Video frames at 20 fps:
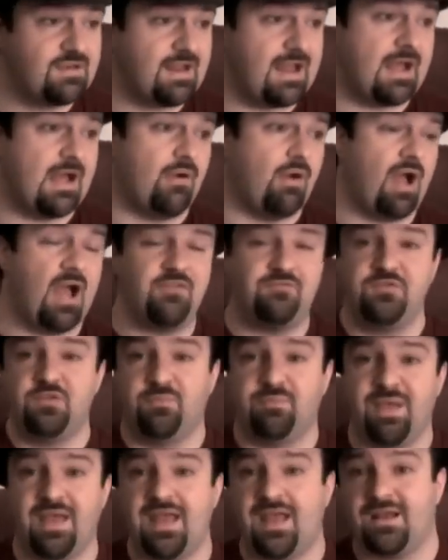Now, I
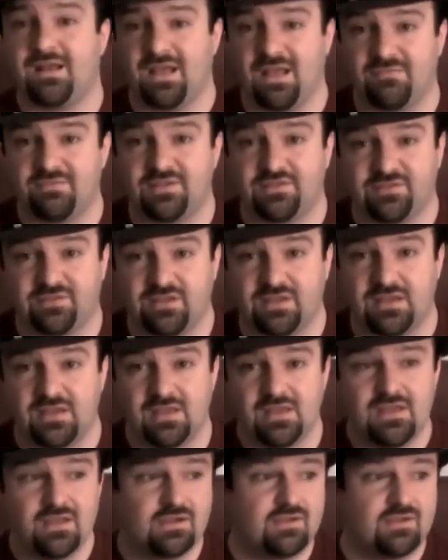feel bad, obviously,